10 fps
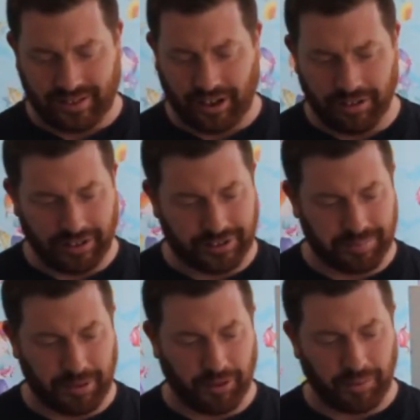Holy
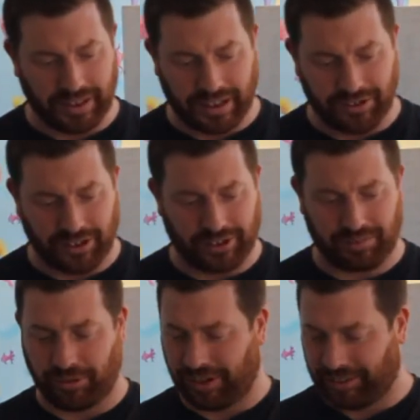Spirit, we need you this
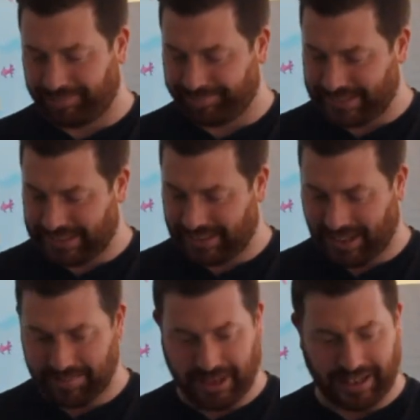morning.
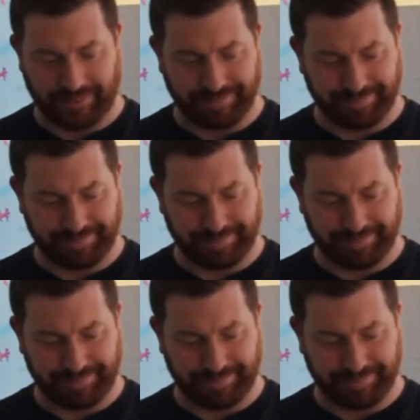Amen.